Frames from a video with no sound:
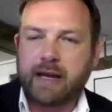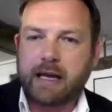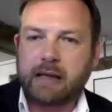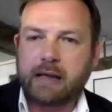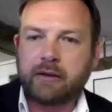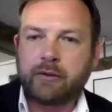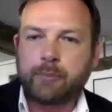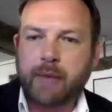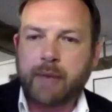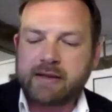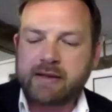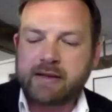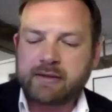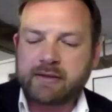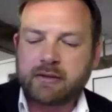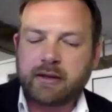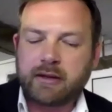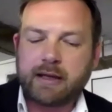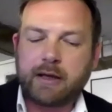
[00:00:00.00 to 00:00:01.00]

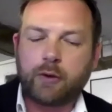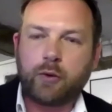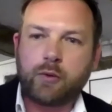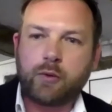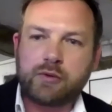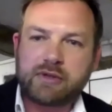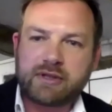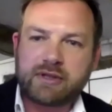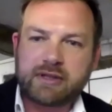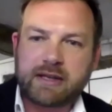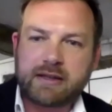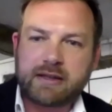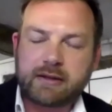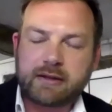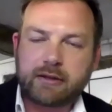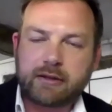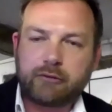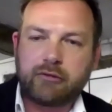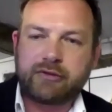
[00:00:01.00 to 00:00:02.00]
independently audited
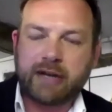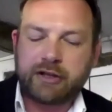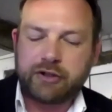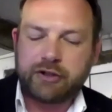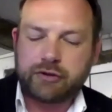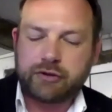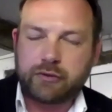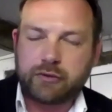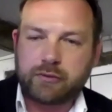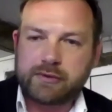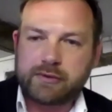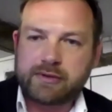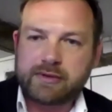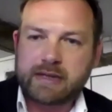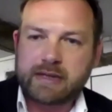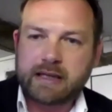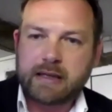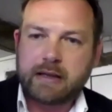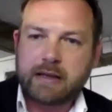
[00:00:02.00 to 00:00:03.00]

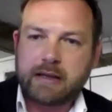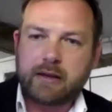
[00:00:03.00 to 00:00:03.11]
credentials,